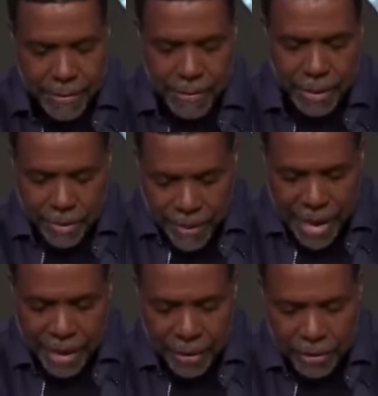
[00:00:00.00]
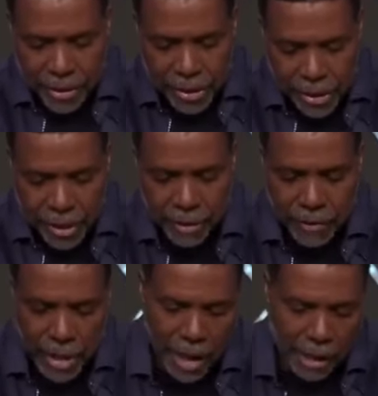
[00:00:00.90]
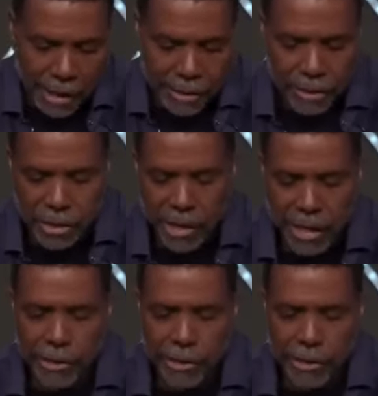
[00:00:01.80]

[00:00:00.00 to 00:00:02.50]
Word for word: divine, the son of God, understanding